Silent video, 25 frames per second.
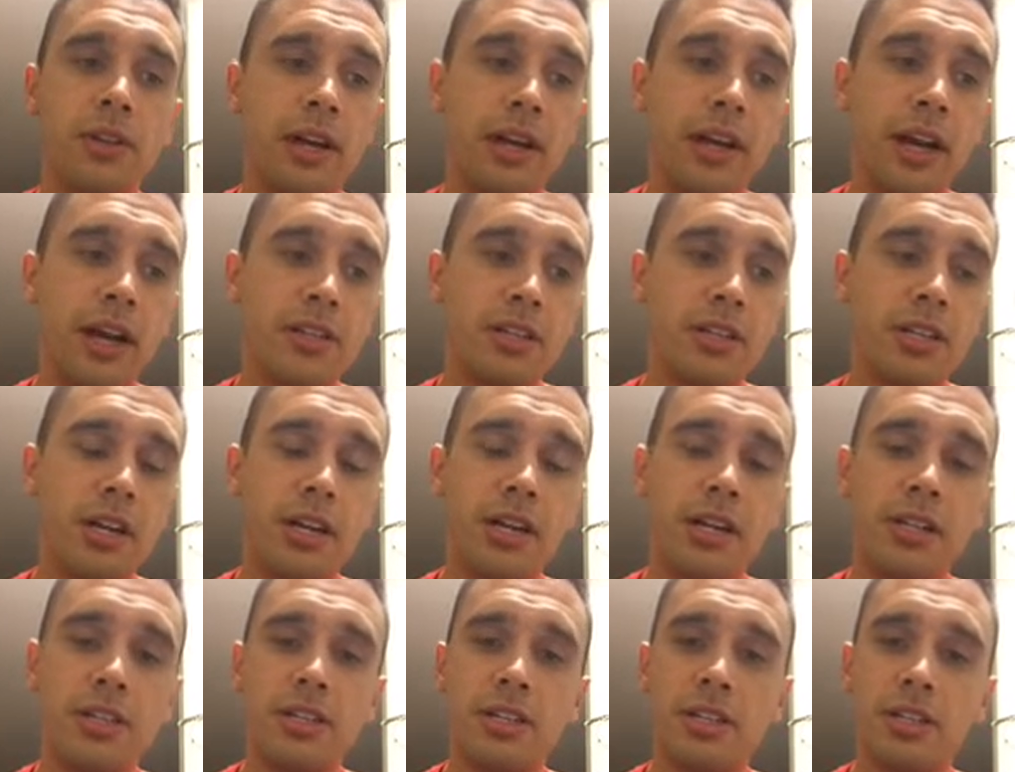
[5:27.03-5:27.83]
Like, I
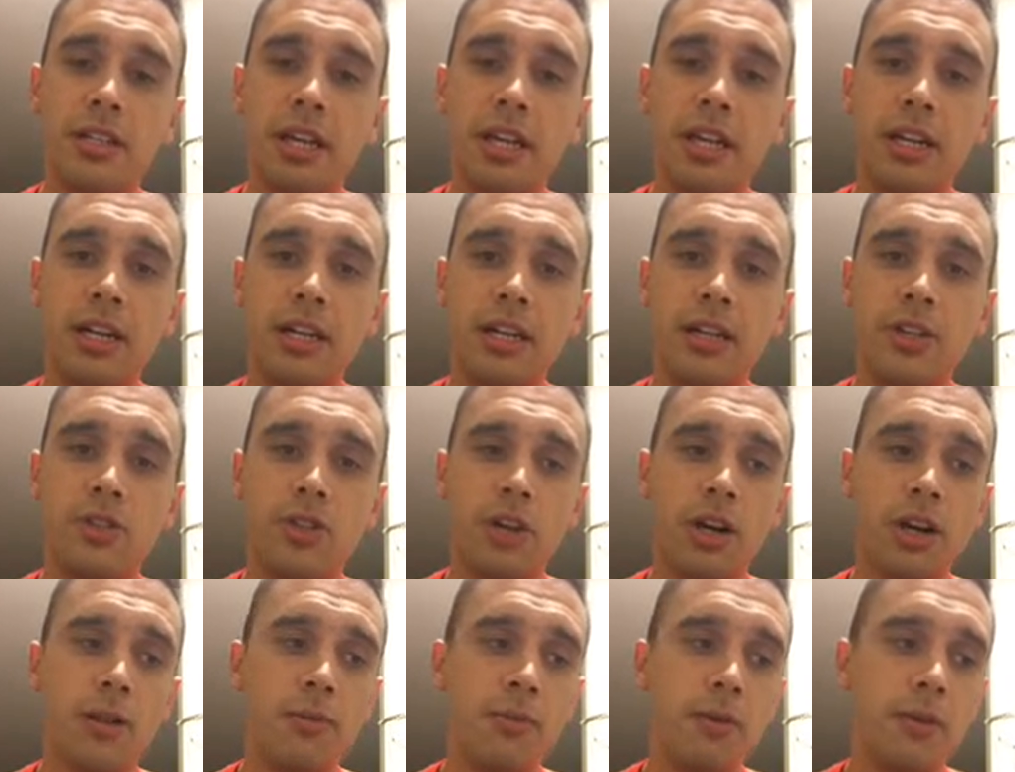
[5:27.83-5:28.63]
started just getting in
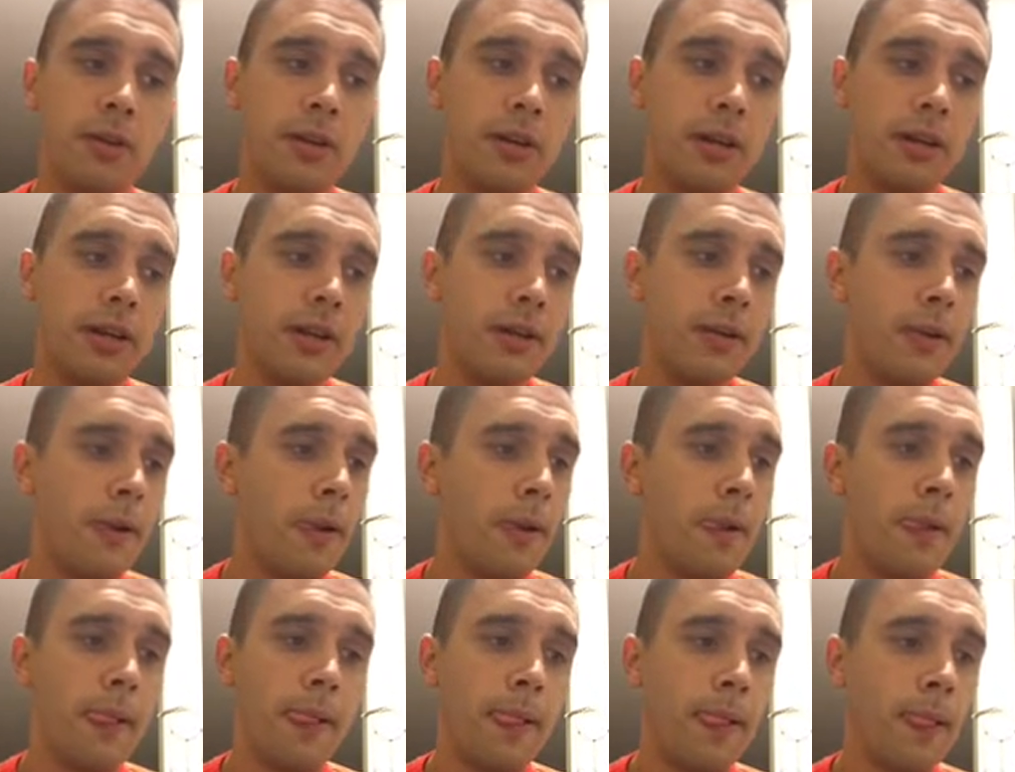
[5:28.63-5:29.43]
trouble, and
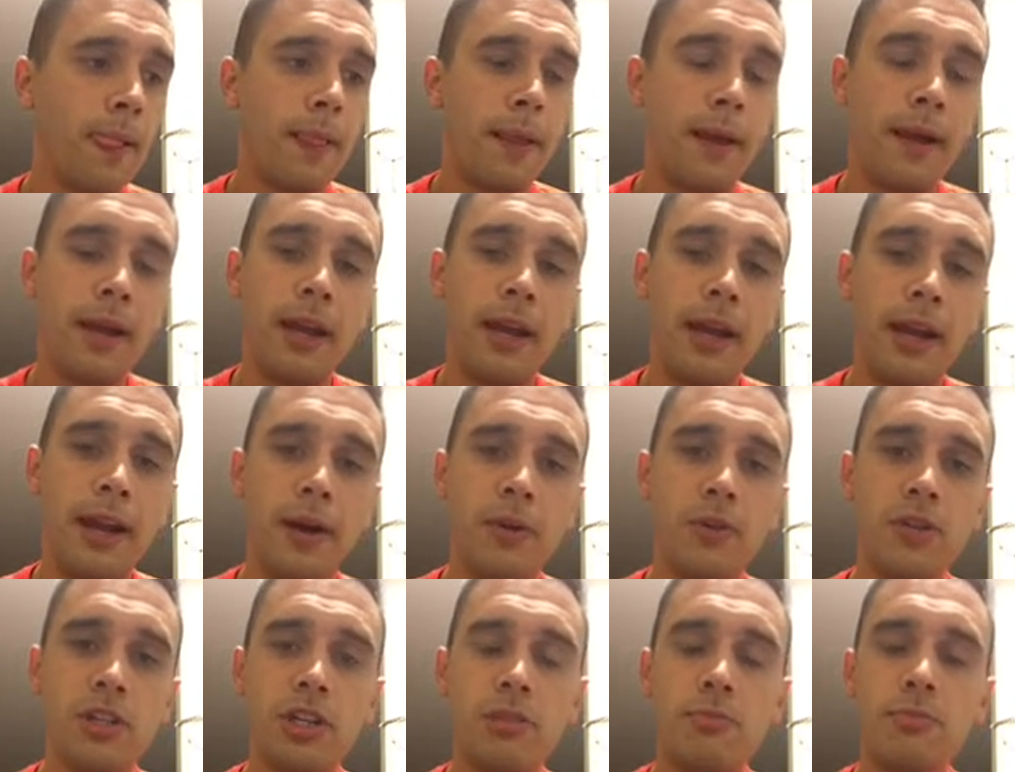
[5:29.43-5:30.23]

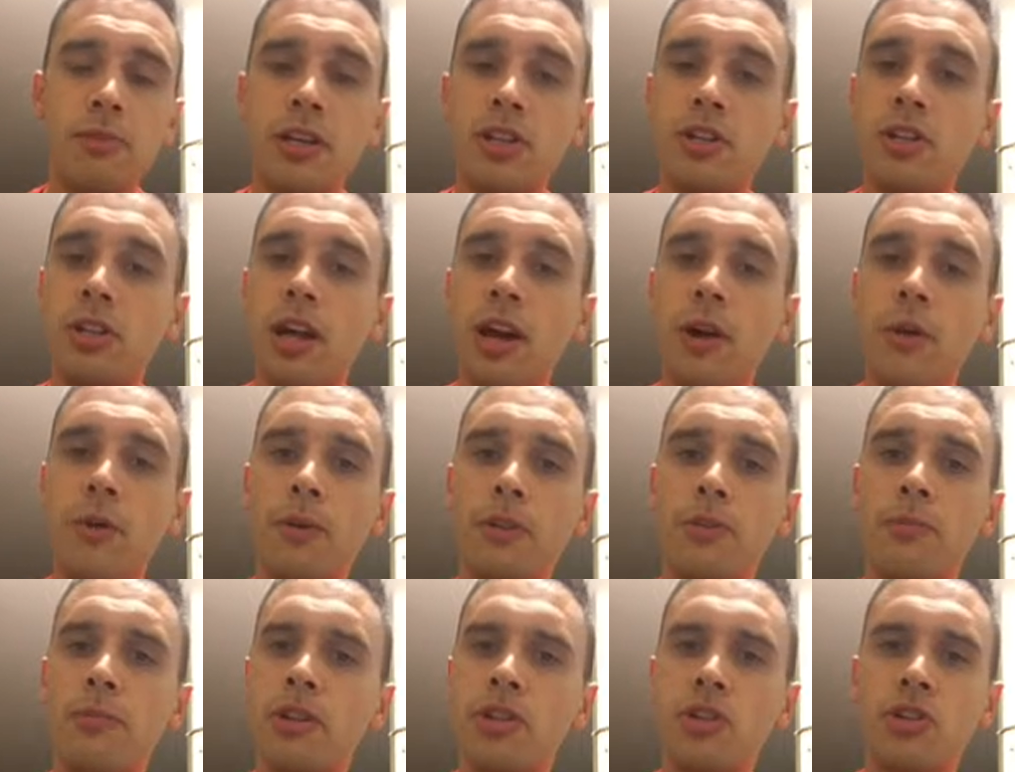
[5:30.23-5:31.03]
I
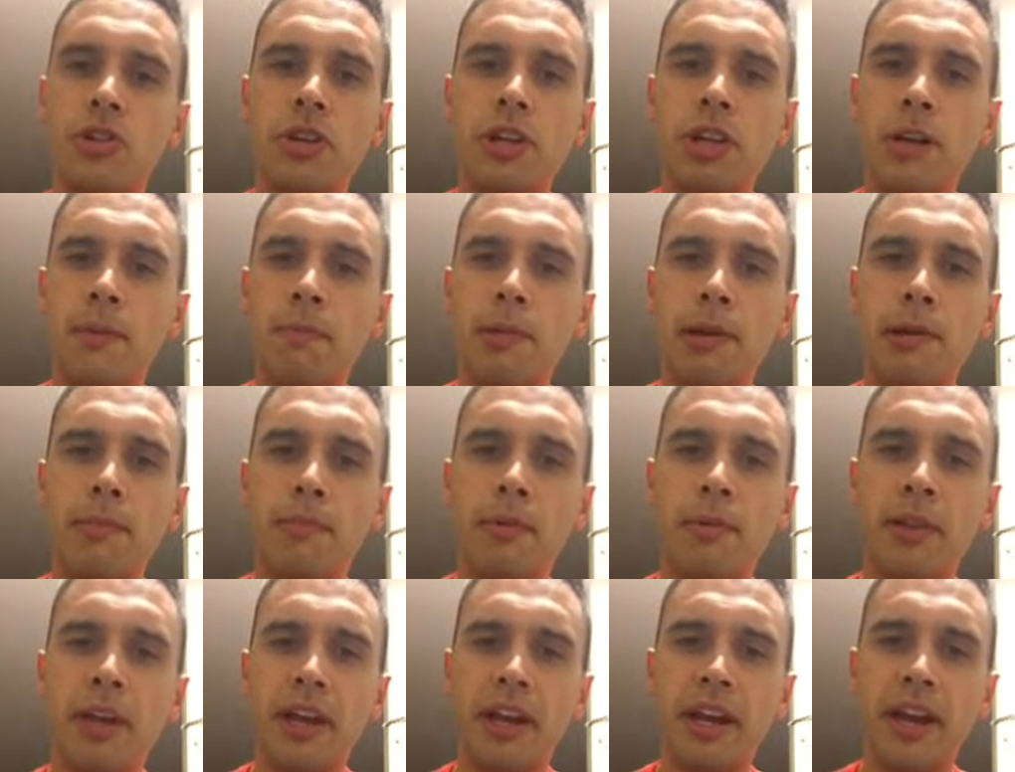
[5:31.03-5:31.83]
was mistreating
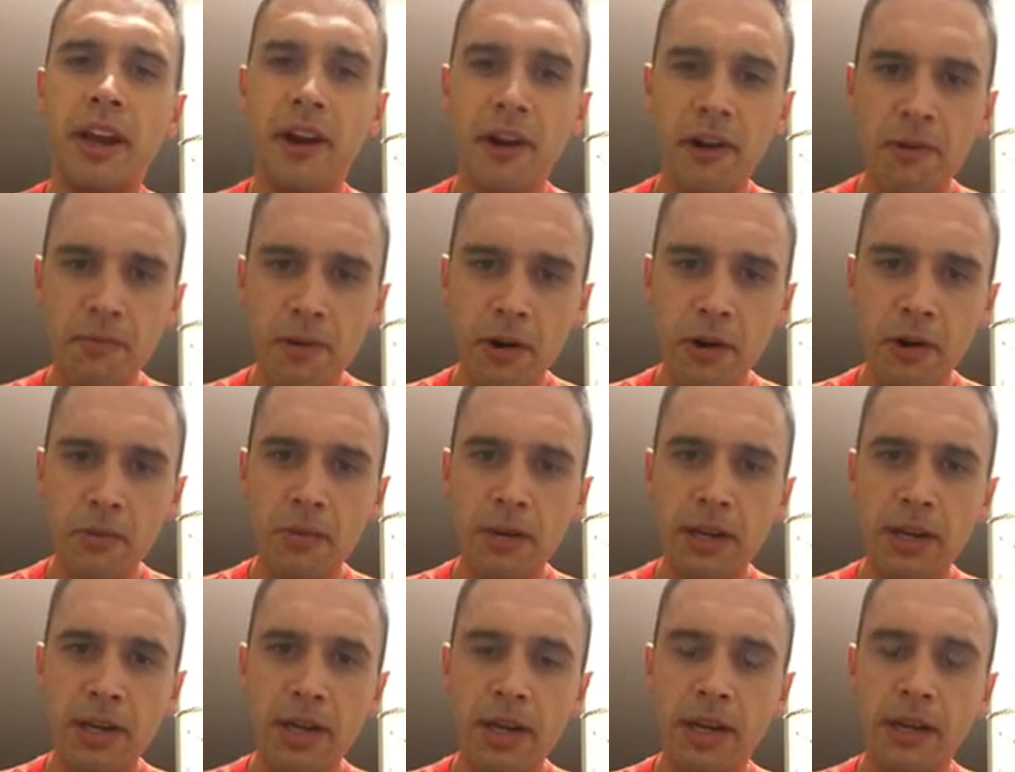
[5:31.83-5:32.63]
people that cared about
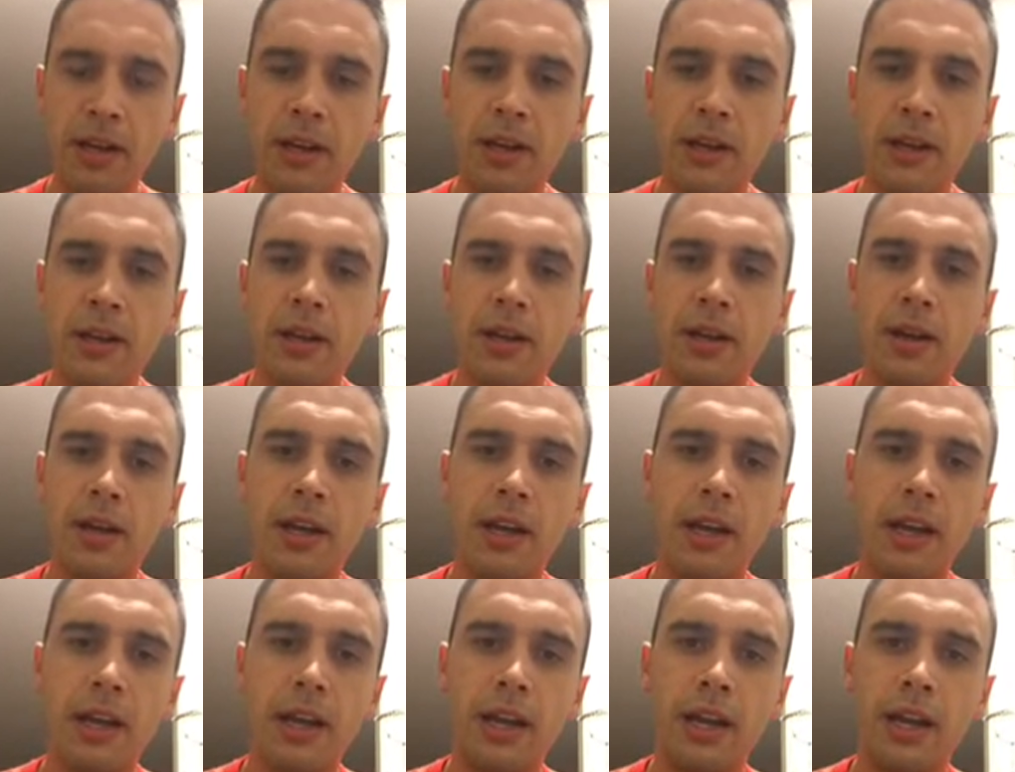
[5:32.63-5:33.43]
me,
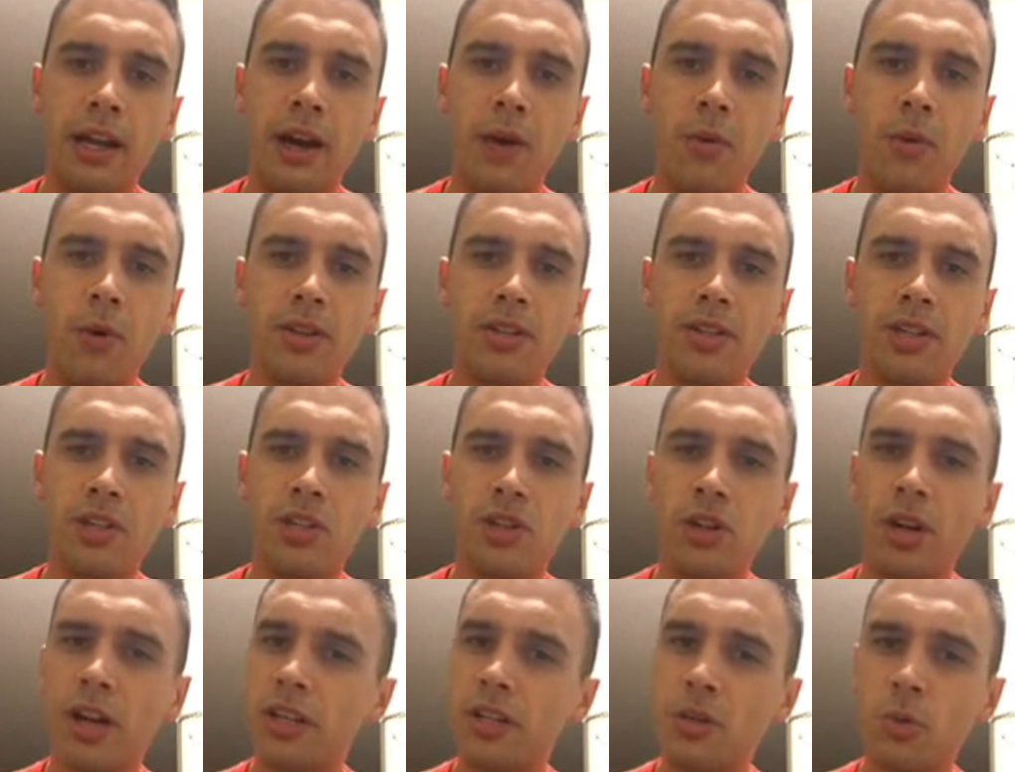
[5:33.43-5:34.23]
and I wasn't
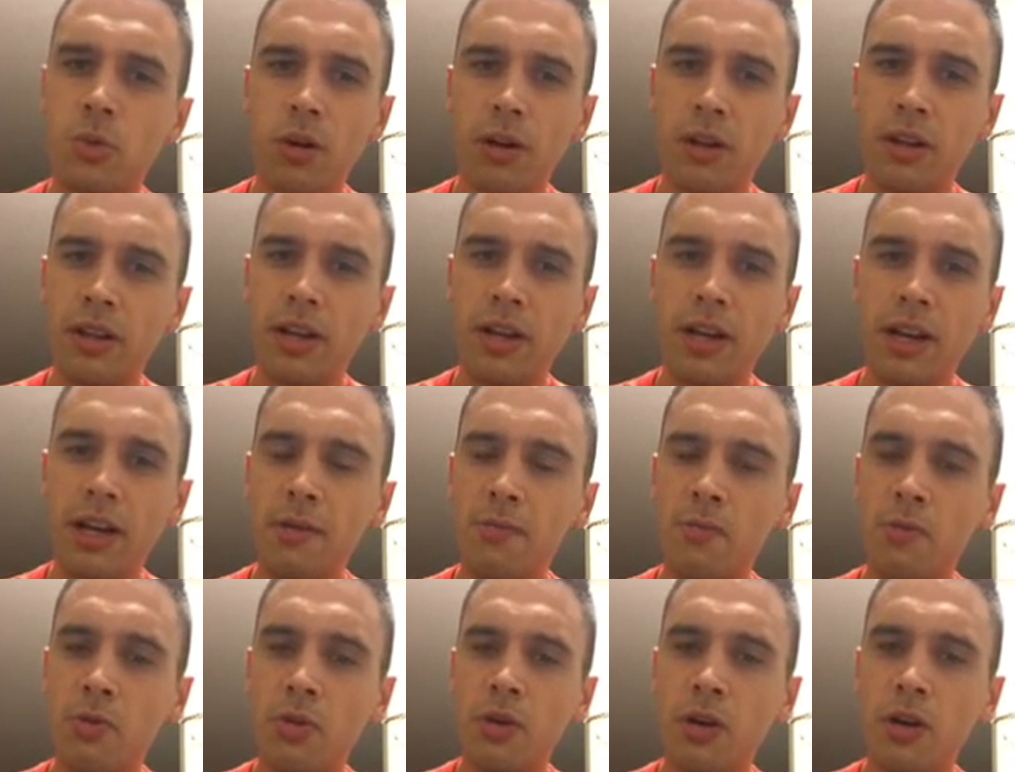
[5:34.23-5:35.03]
trustworthy
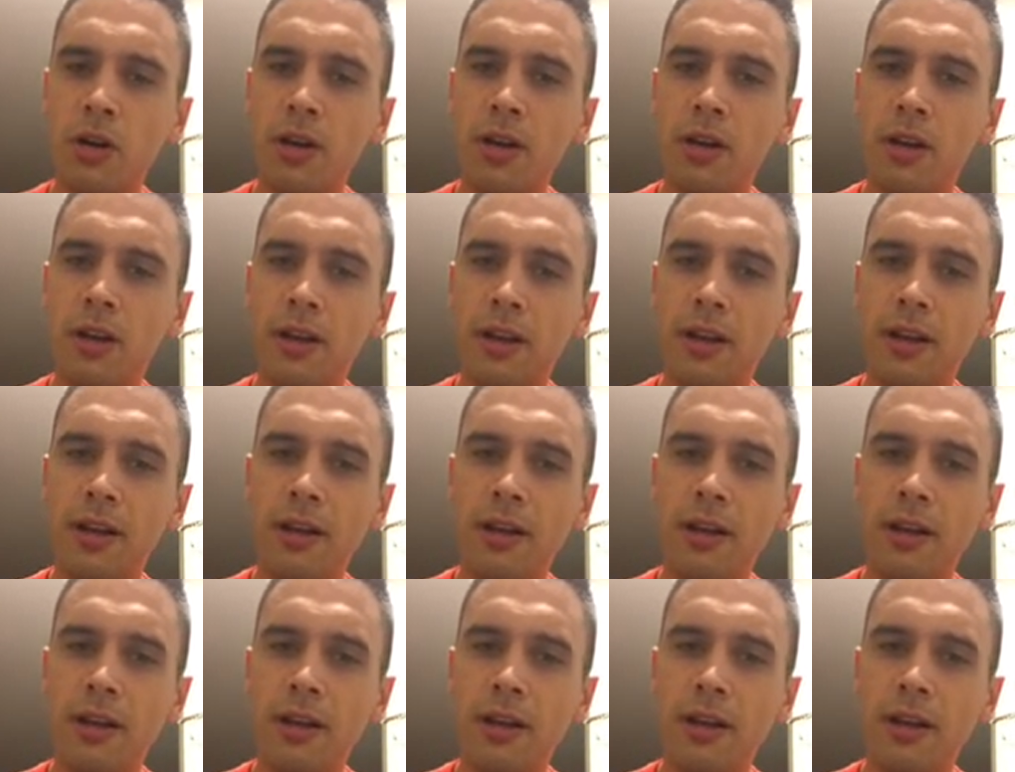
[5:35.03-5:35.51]
anymore.